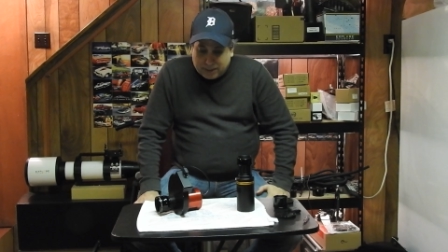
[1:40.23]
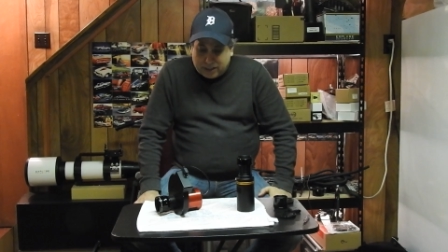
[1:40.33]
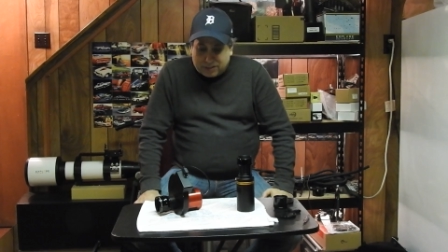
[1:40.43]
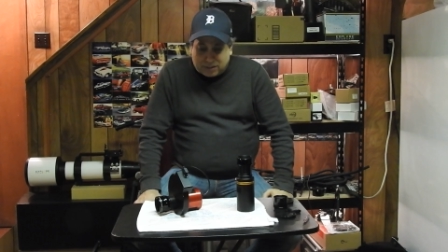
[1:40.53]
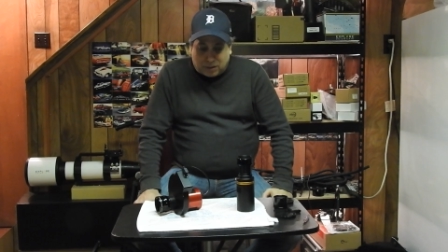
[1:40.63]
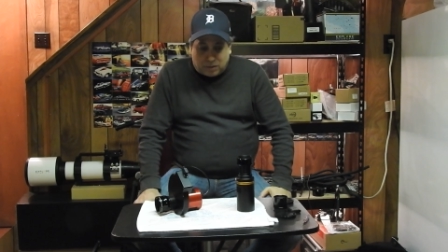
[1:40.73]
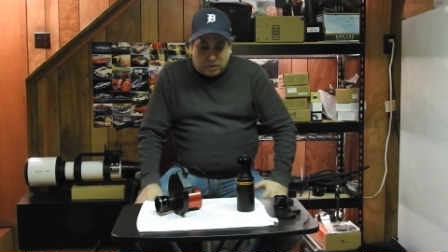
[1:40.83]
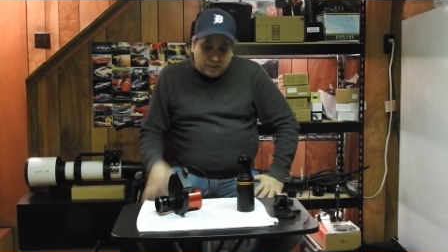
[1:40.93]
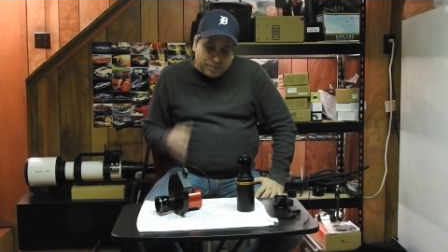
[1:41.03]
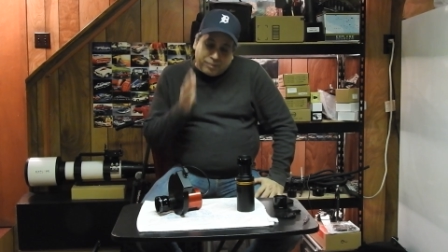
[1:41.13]
and
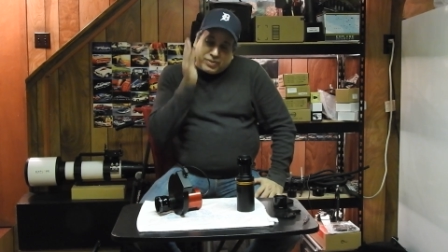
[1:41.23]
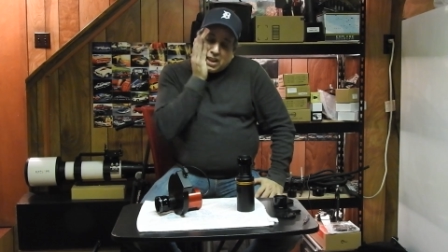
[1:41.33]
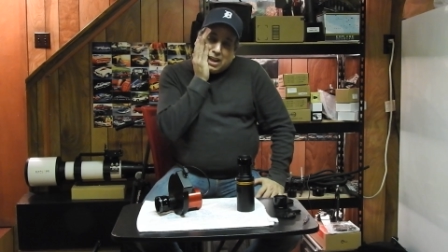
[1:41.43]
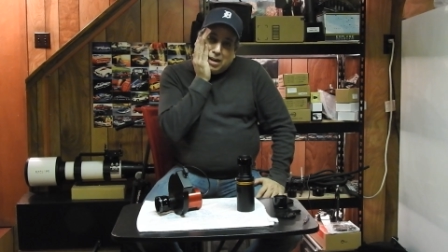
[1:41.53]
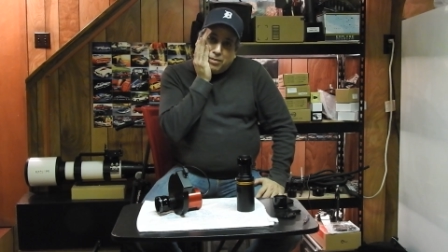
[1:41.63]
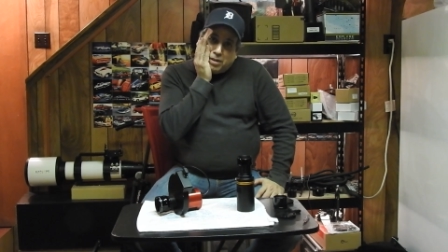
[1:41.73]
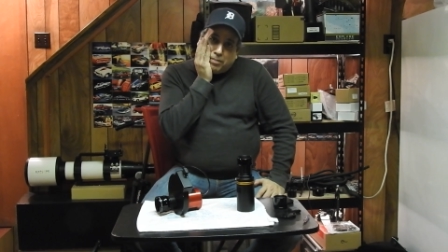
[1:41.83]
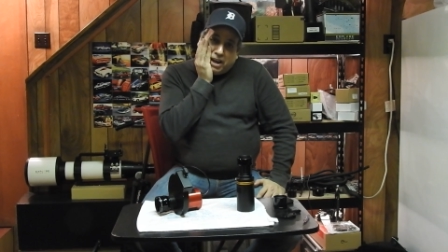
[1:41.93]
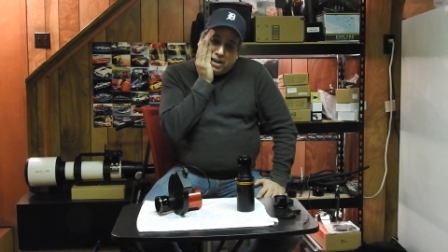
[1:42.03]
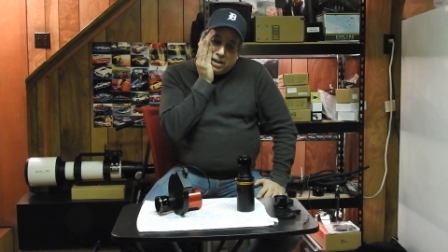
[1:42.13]
so I'm
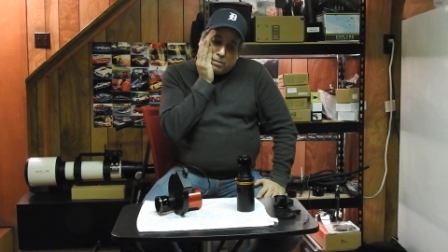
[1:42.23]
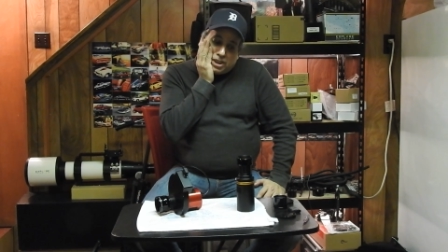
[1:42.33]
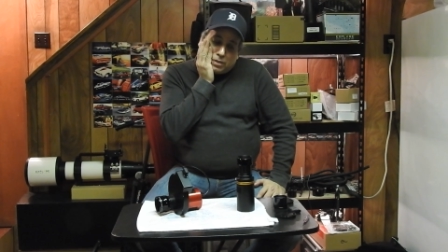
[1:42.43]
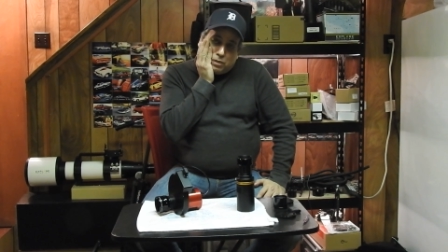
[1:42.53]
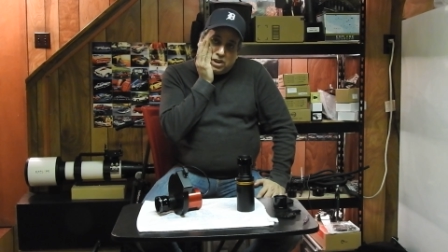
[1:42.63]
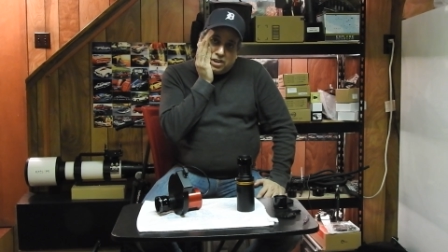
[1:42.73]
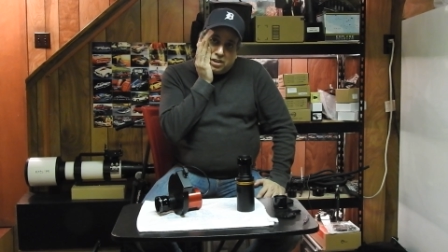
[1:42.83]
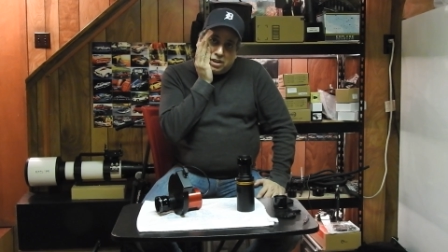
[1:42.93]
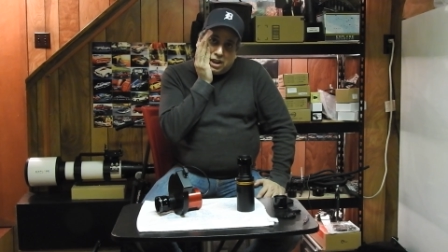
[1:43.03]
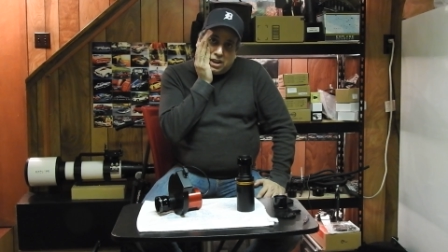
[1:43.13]
debating which one
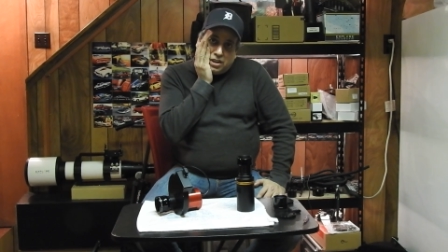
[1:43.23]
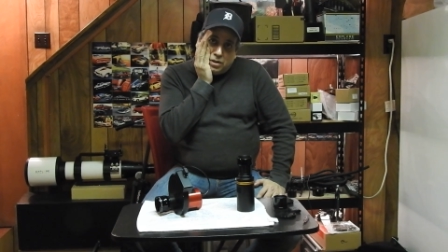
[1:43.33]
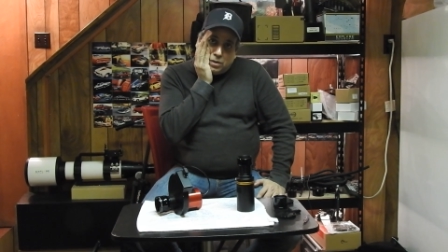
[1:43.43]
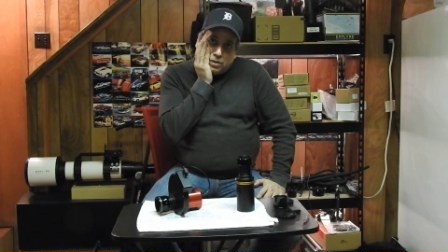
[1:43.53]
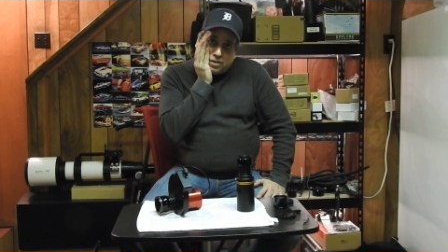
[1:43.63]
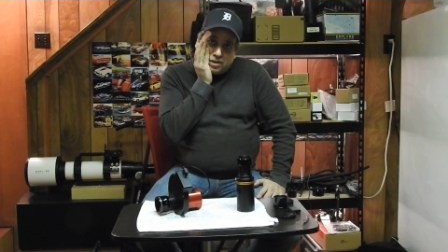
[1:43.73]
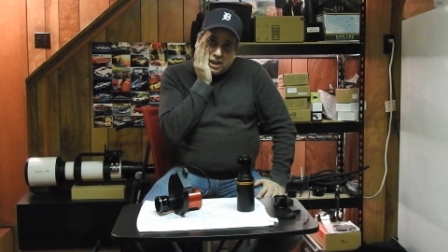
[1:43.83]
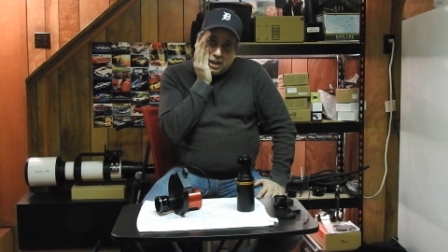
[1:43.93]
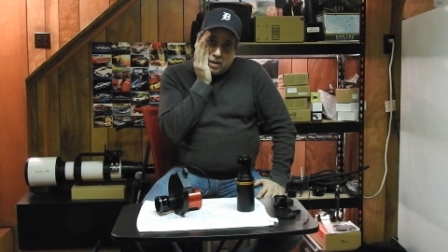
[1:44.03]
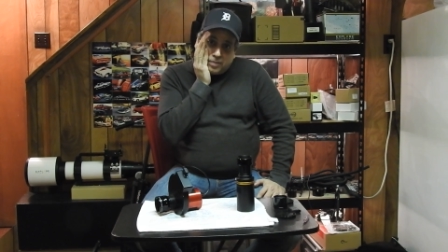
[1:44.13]
should I use
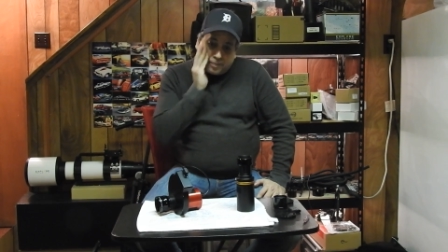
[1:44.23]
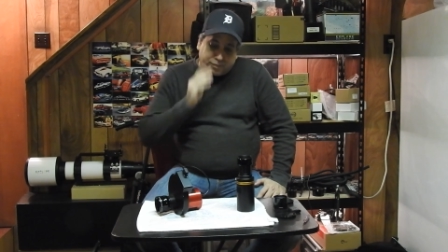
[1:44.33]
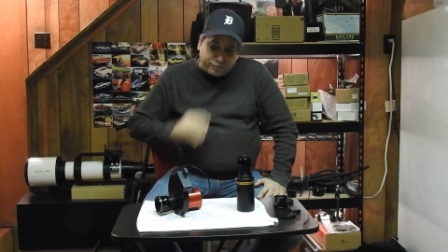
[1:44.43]
now